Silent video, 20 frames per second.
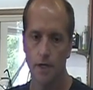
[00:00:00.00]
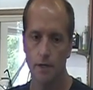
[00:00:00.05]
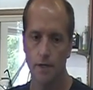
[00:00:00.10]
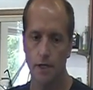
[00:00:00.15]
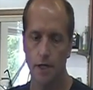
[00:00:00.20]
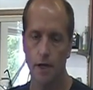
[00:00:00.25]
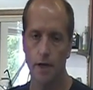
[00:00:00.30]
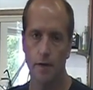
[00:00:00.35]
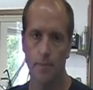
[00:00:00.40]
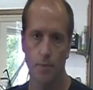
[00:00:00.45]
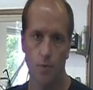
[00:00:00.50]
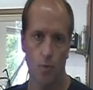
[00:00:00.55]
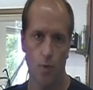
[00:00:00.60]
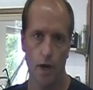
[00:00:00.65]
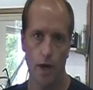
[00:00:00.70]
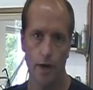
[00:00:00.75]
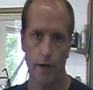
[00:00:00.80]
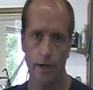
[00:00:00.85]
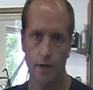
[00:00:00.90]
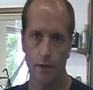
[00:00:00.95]
cut up the
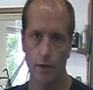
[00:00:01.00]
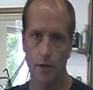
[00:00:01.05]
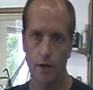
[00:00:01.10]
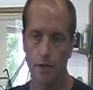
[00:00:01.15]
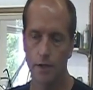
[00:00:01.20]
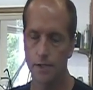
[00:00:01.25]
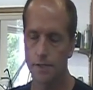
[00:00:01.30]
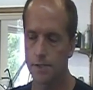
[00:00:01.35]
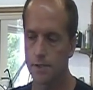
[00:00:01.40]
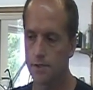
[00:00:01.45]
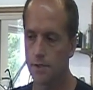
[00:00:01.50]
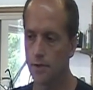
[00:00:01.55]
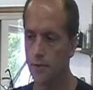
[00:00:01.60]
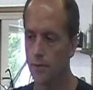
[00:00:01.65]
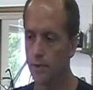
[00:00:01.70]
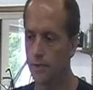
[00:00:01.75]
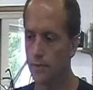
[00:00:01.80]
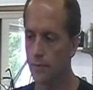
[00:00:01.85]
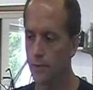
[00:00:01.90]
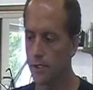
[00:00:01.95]
wiring harness, so
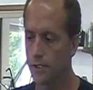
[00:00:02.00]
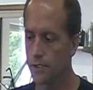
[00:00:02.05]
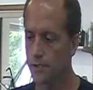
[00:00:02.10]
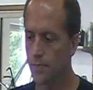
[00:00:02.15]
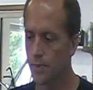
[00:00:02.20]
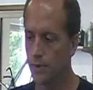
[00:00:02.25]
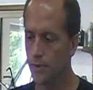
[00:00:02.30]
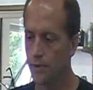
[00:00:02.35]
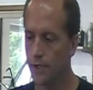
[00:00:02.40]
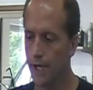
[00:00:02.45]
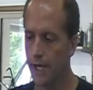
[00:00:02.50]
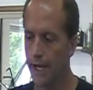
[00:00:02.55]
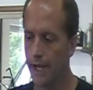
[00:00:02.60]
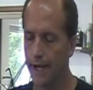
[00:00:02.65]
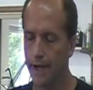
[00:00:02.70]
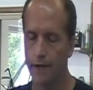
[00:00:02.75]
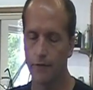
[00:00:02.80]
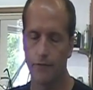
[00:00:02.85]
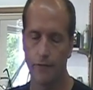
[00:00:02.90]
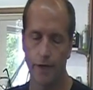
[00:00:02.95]
we just pulled that
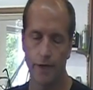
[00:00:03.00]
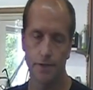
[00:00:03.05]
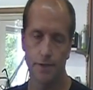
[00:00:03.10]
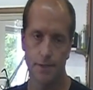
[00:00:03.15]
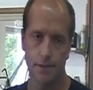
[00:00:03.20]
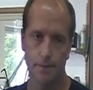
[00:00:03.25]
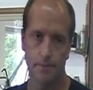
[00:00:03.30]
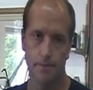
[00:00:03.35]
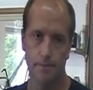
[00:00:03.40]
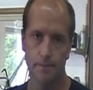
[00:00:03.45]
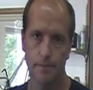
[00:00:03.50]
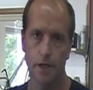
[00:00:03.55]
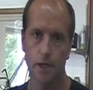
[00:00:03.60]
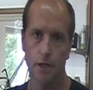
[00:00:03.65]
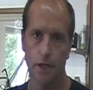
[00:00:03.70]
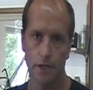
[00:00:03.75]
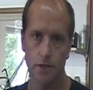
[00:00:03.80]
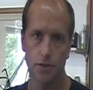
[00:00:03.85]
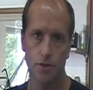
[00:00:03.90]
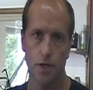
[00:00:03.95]
out. I found some
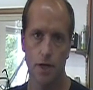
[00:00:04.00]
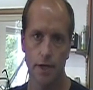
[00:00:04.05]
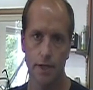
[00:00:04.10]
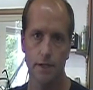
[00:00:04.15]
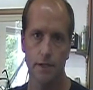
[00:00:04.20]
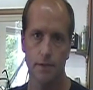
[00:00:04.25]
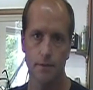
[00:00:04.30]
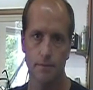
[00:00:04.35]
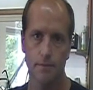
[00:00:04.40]
electronic